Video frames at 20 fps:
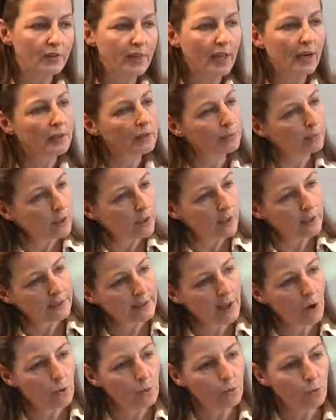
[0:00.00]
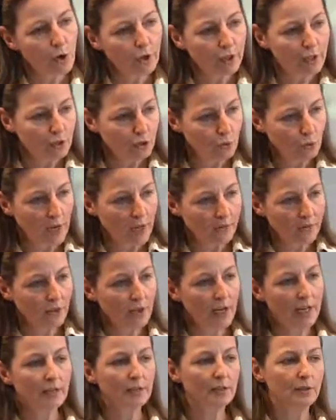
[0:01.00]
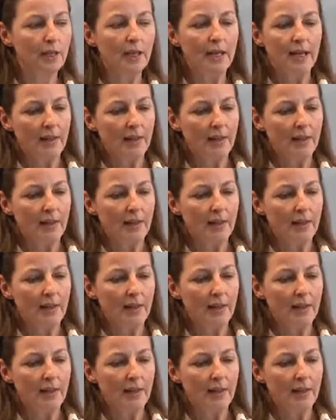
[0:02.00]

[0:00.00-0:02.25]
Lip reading: they are now working together, and